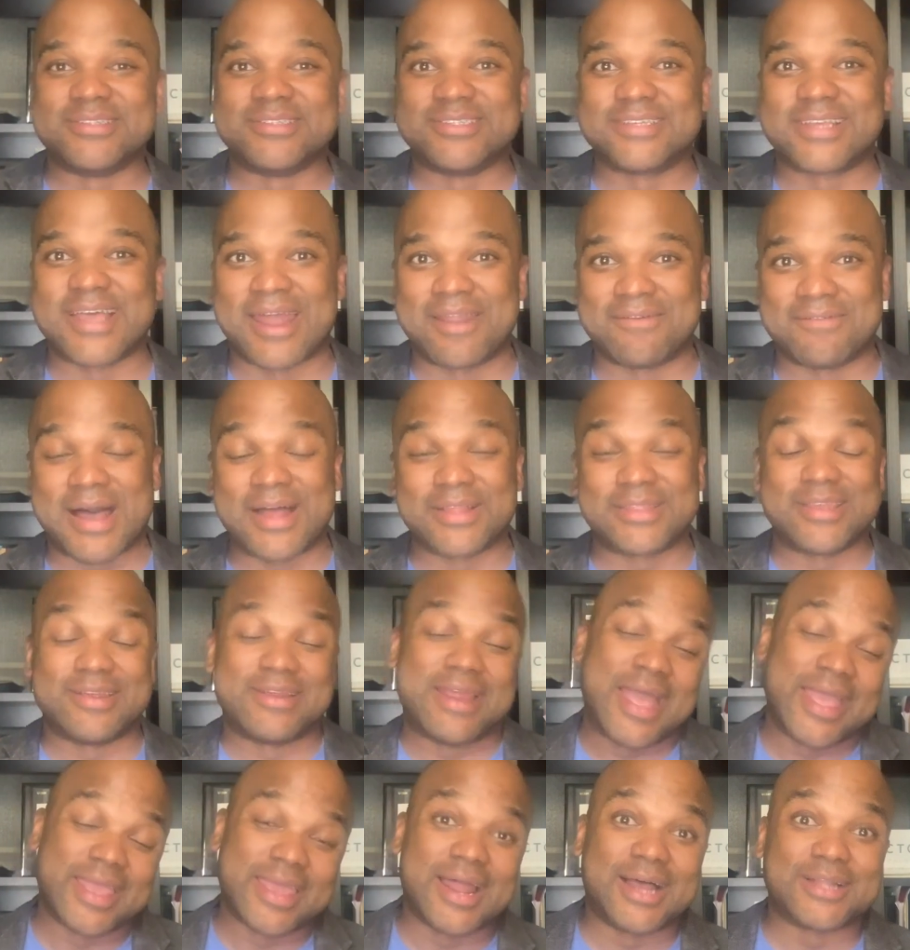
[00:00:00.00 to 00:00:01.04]
kind of out there
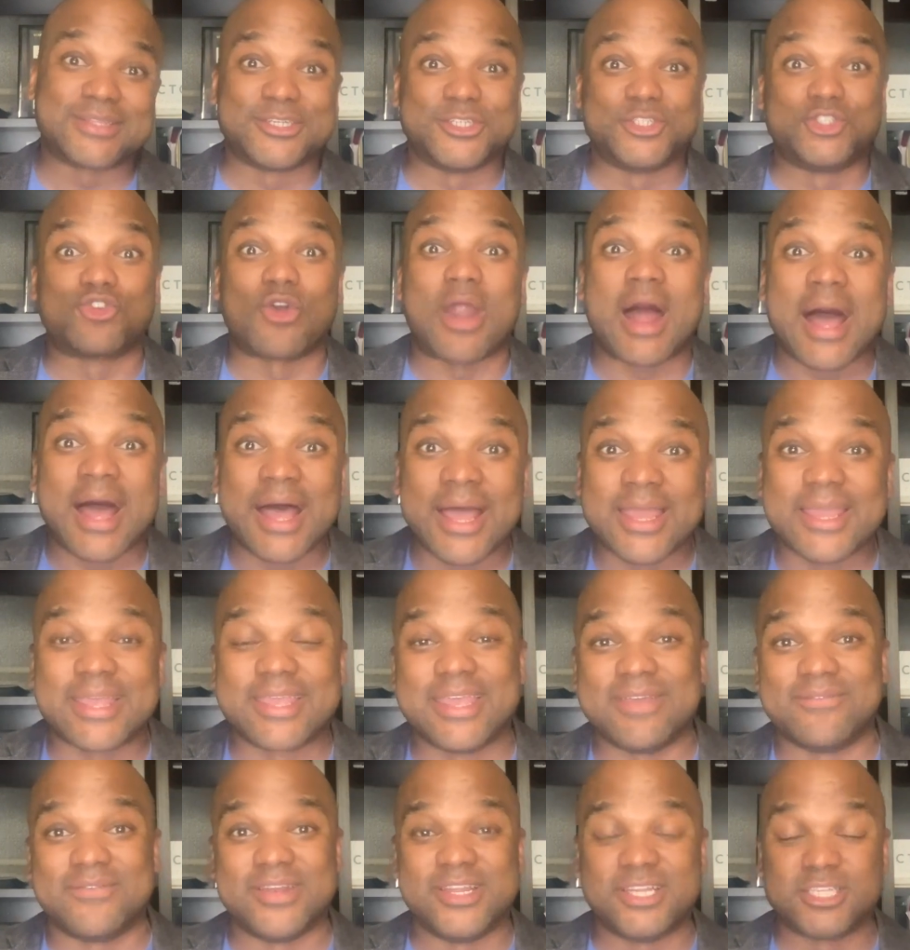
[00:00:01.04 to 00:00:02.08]
hanging out to dry,
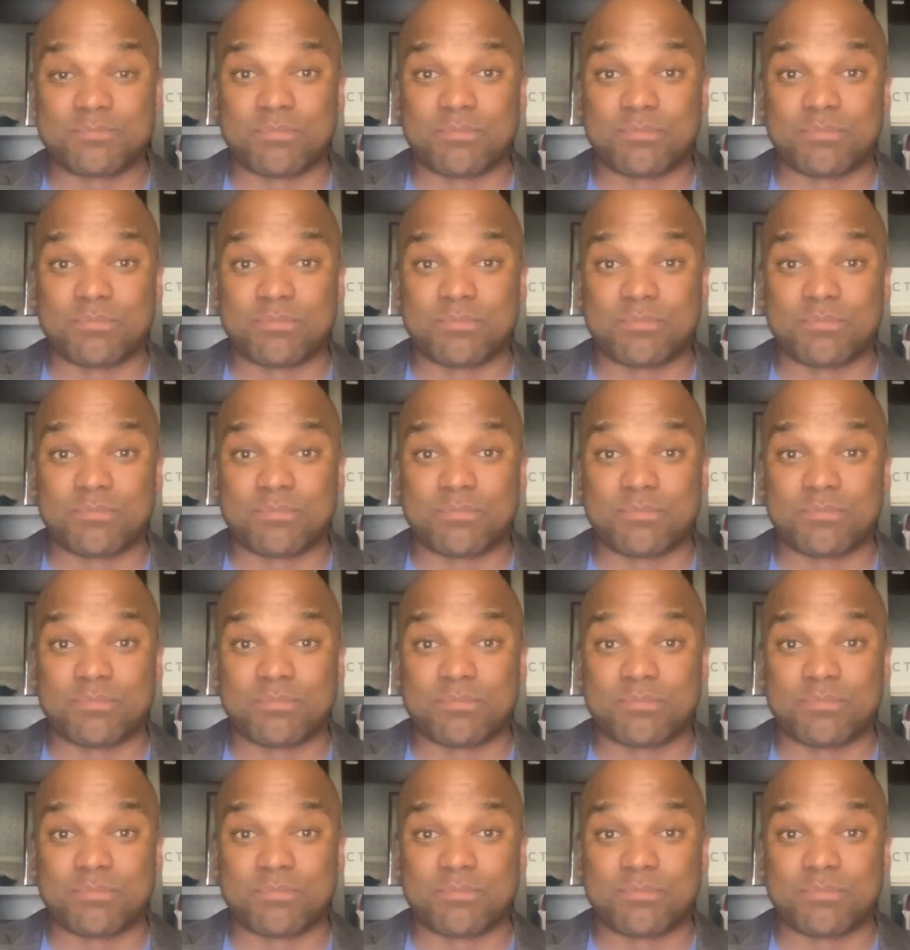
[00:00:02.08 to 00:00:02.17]
given his